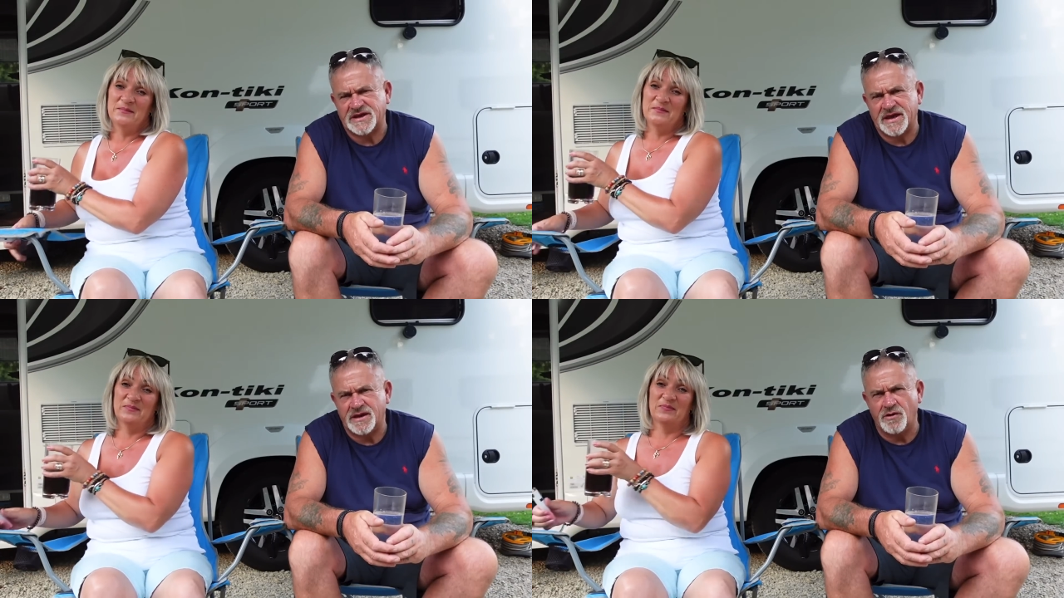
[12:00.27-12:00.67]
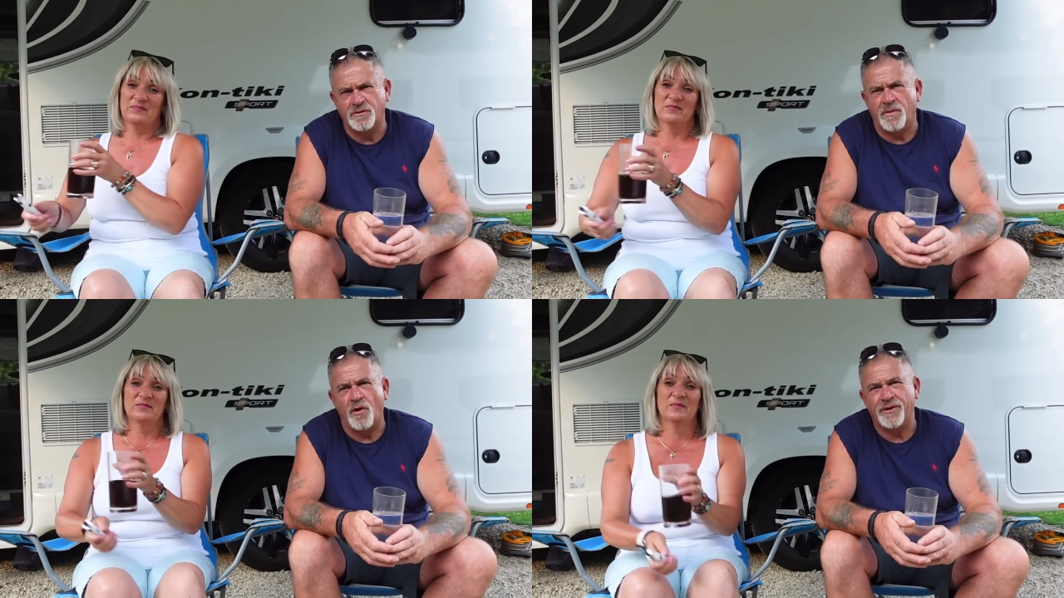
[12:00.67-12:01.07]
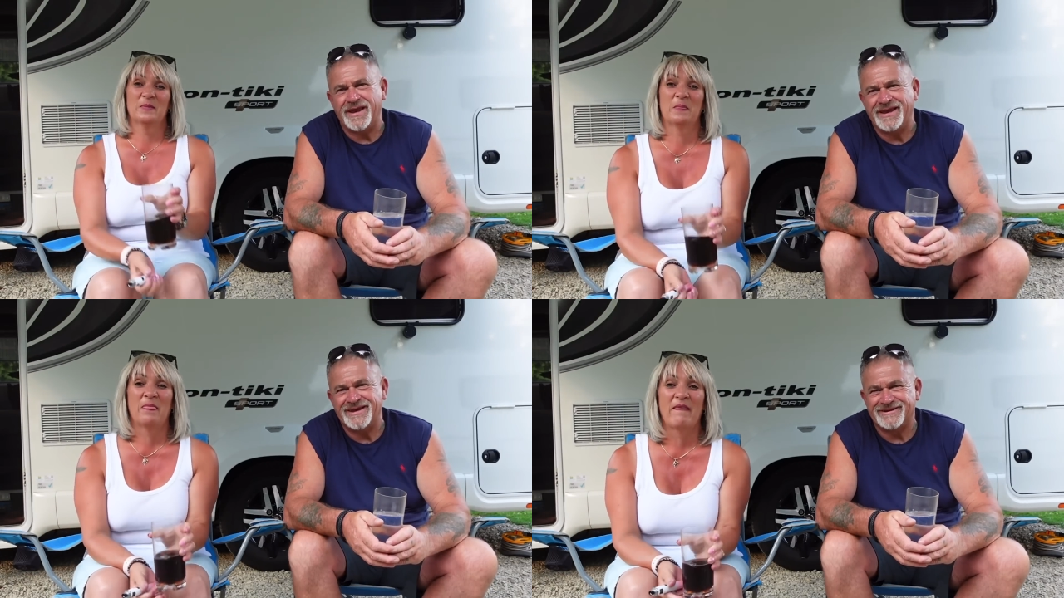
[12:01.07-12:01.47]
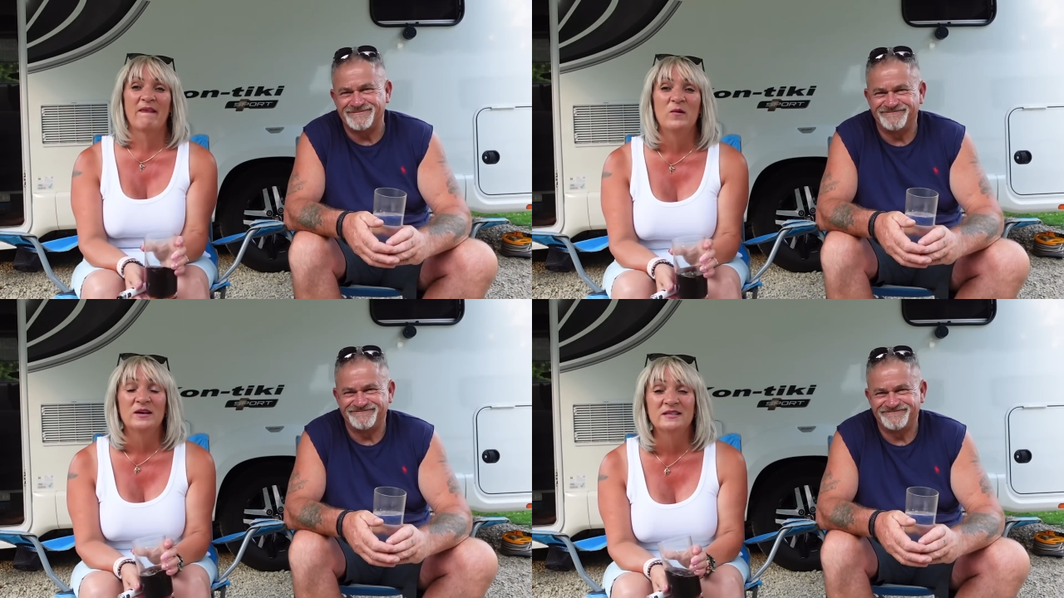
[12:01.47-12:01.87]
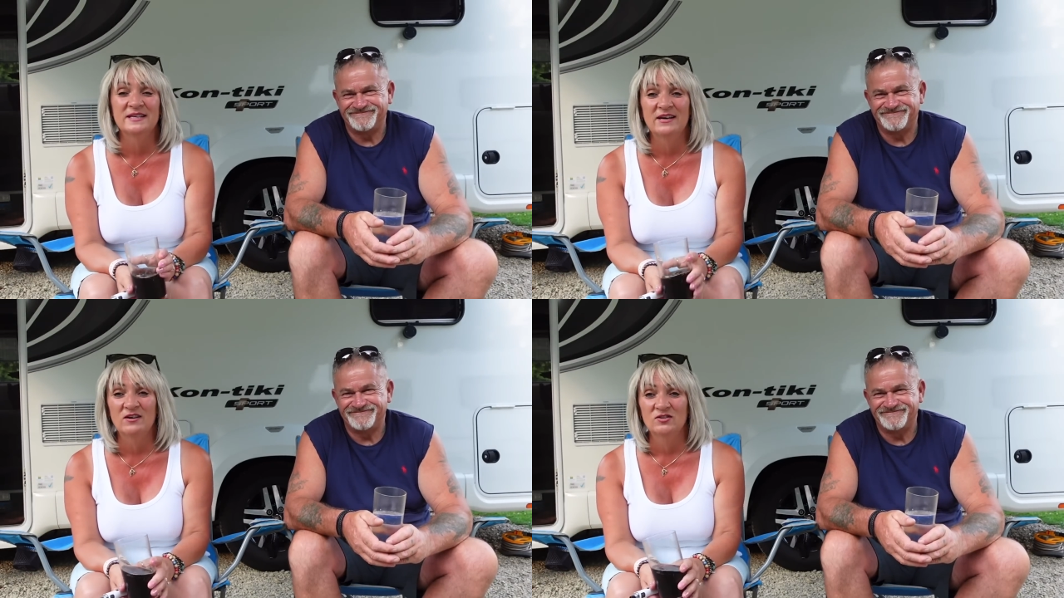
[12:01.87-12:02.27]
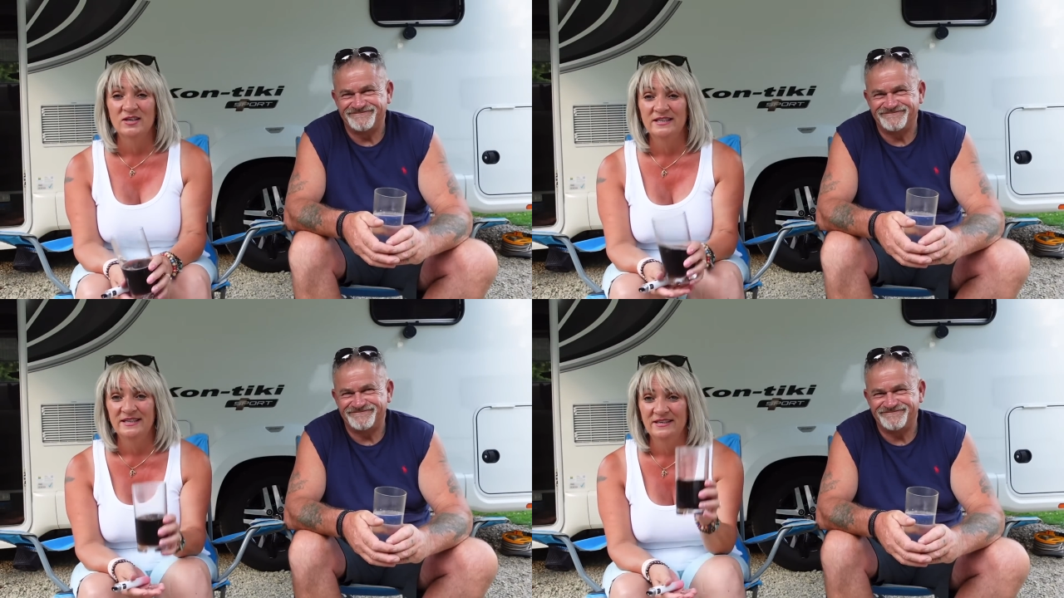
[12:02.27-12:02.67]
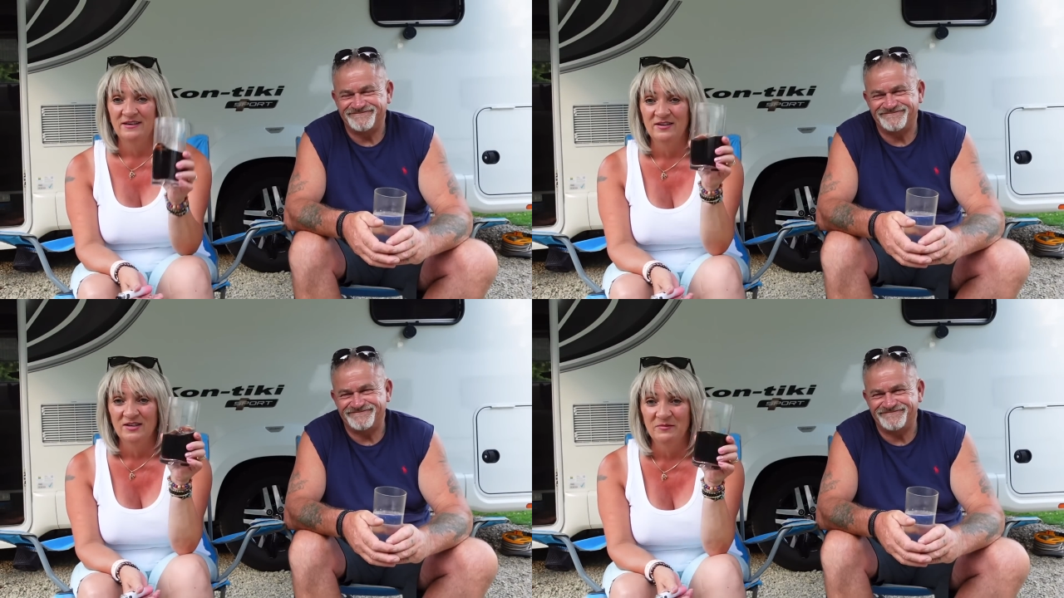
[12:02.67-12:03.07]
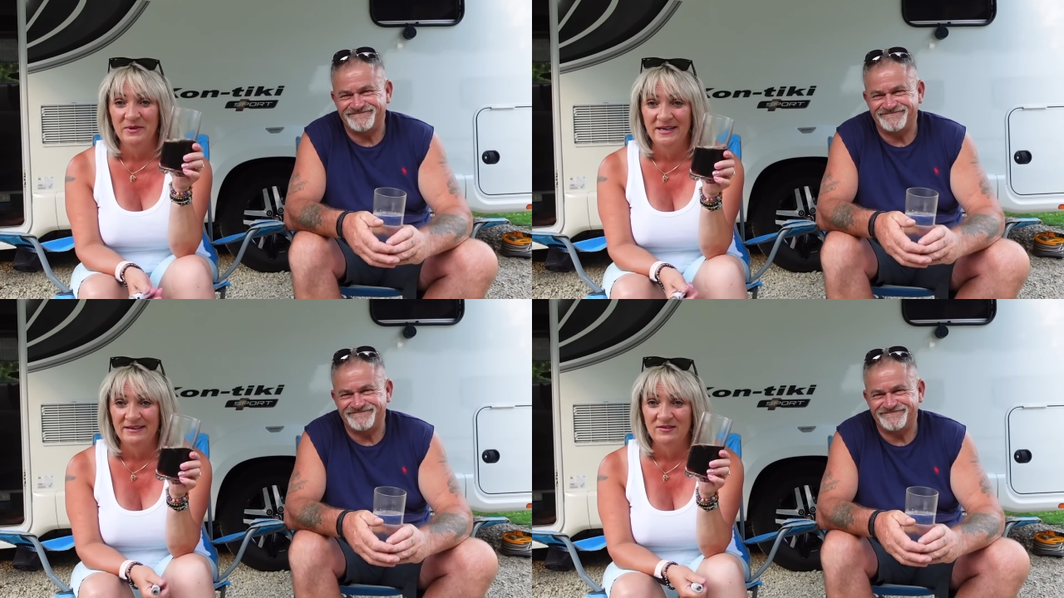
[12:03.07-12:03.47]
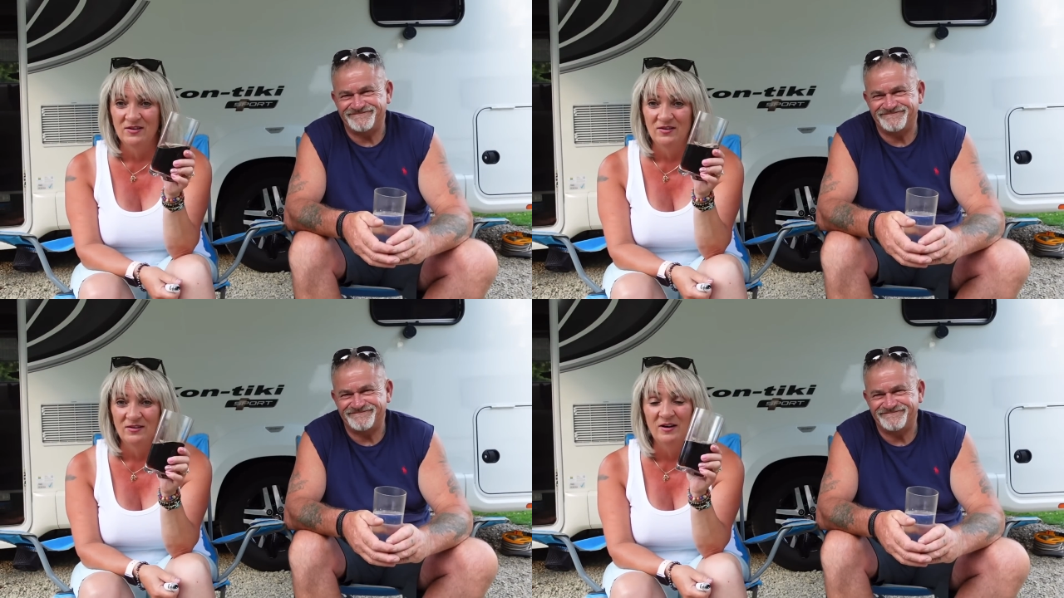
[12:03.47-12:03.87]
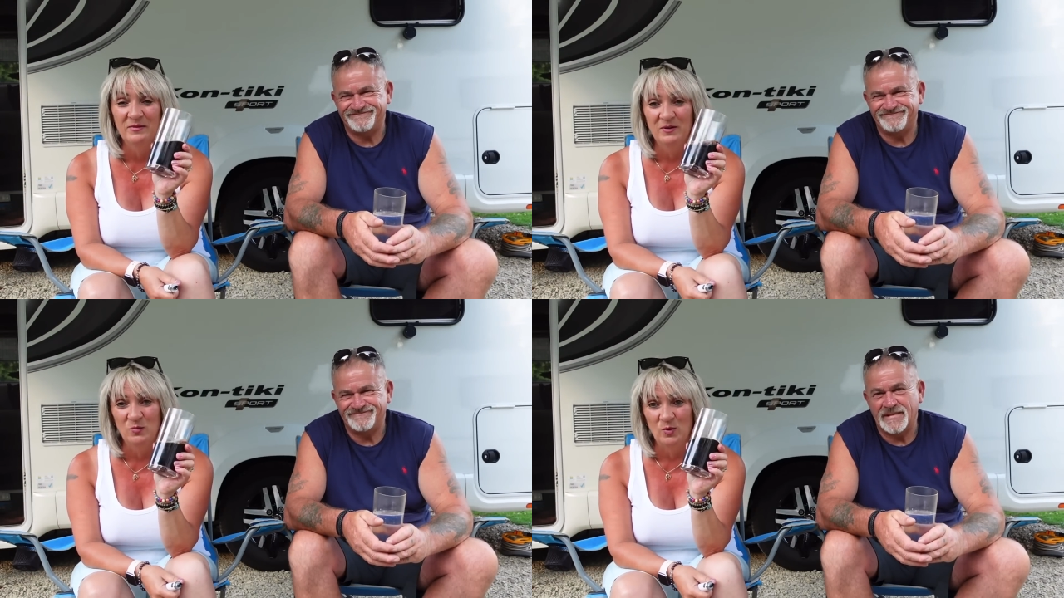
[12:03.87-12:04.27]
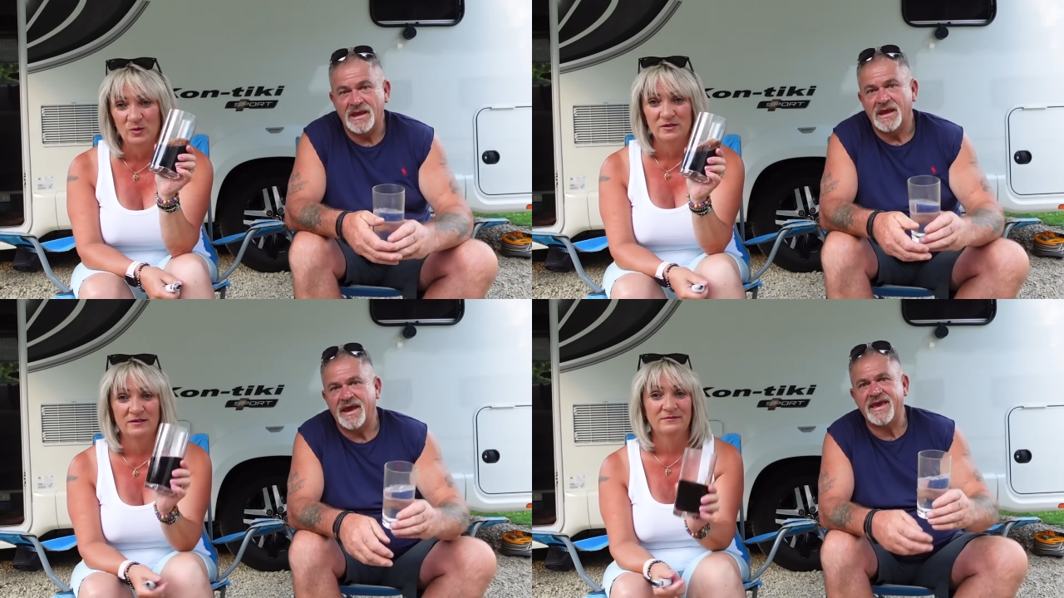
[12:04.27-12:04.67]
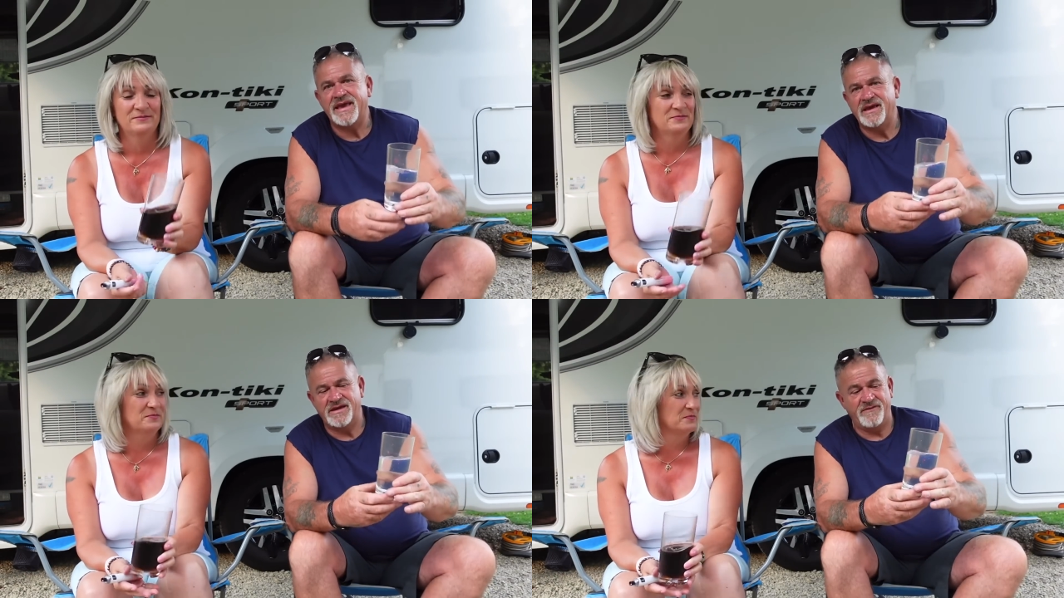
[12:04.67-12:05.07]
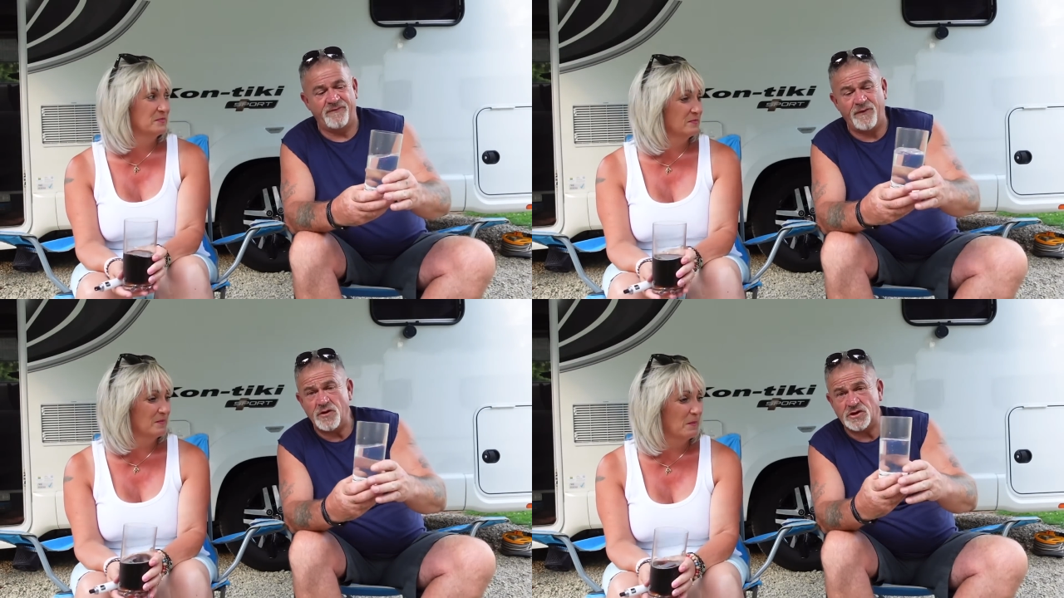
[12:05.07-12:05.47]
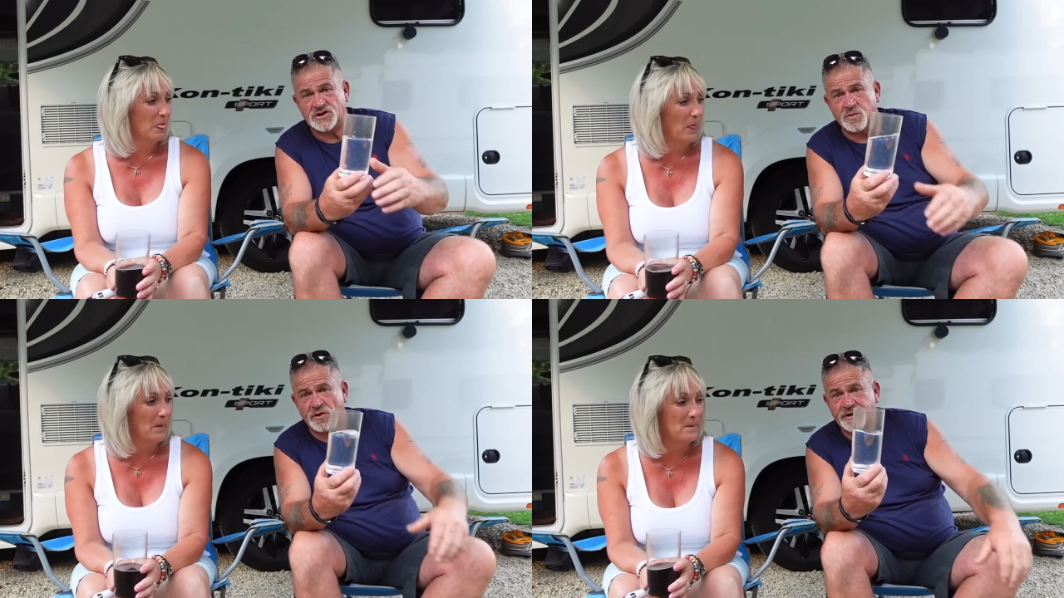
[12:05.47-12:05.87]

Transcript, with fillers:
Speaker 1: say good
Speaker 2: morning. When I say hydrated, I don't mean alcohol, I mean water.
Speaker 1: Hey, first one